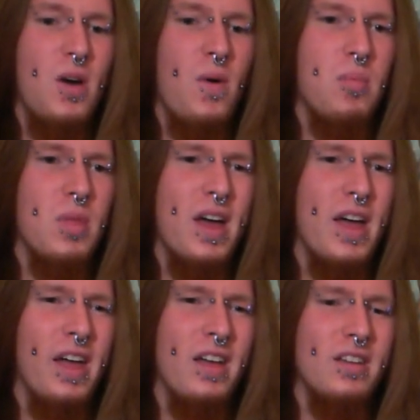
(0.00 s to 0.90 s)
go up
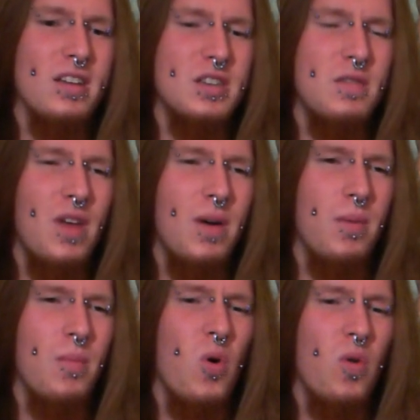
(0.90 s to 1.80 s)
there as if
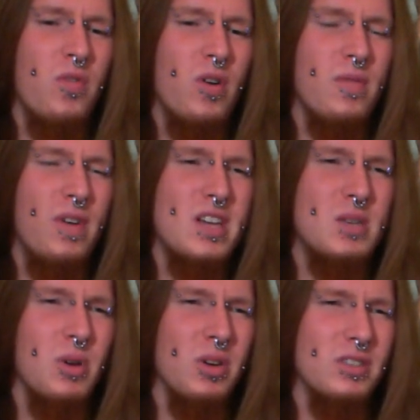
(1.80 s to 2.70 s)
they were more front
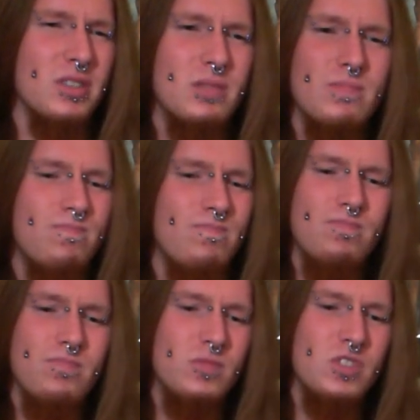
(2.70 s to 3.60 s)
face buttons.
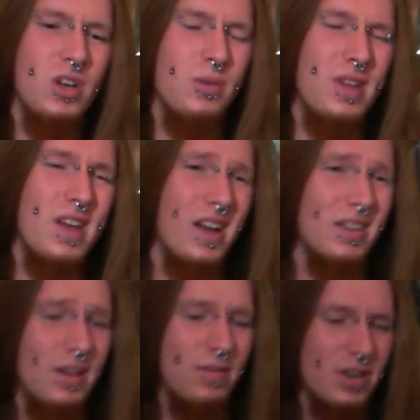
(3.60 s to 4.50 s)
So
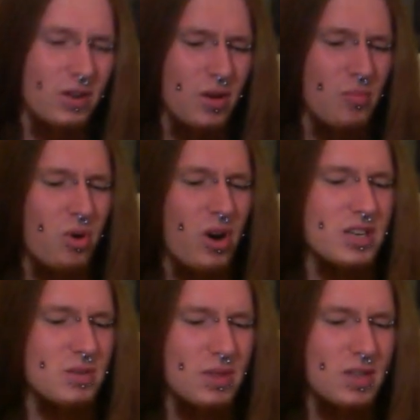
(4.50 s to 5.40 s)
yeah, definitely not
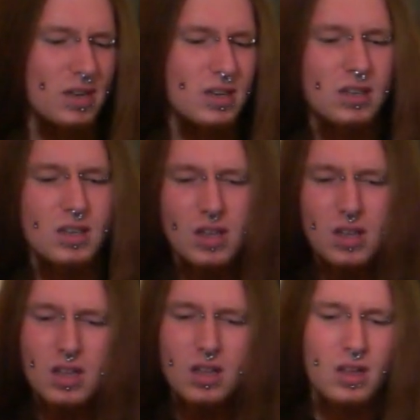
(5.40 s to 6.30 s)
impressed with that.
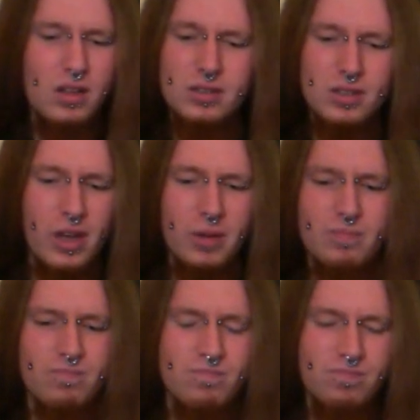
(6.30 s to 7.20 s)

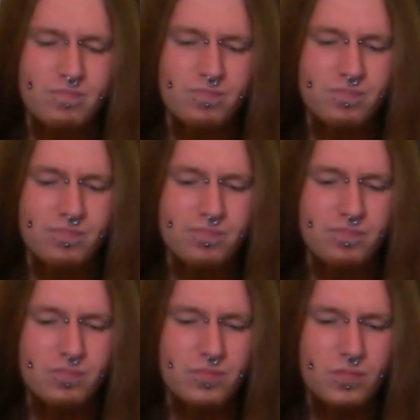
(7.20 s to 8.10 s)

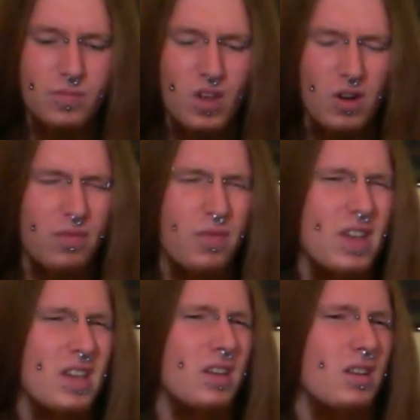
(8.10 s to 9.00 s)
I
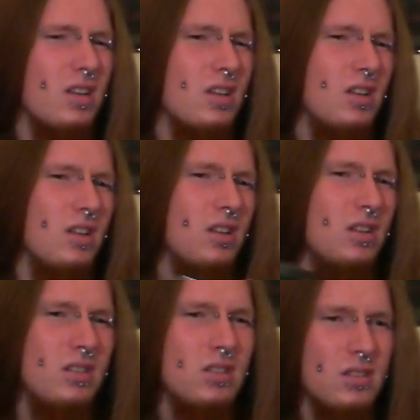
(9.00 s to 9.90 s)
think
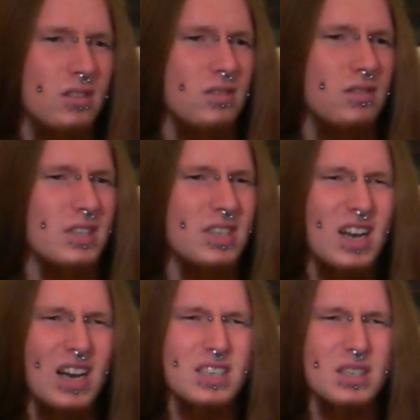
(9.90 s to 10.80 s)

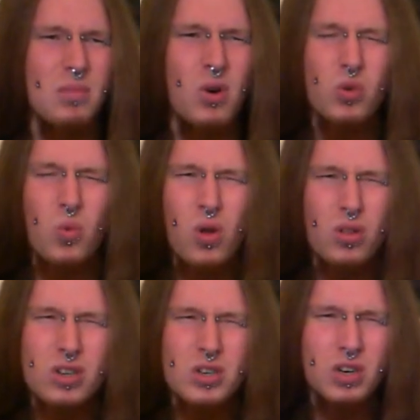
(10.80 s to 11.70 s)
this is classed as a Model 1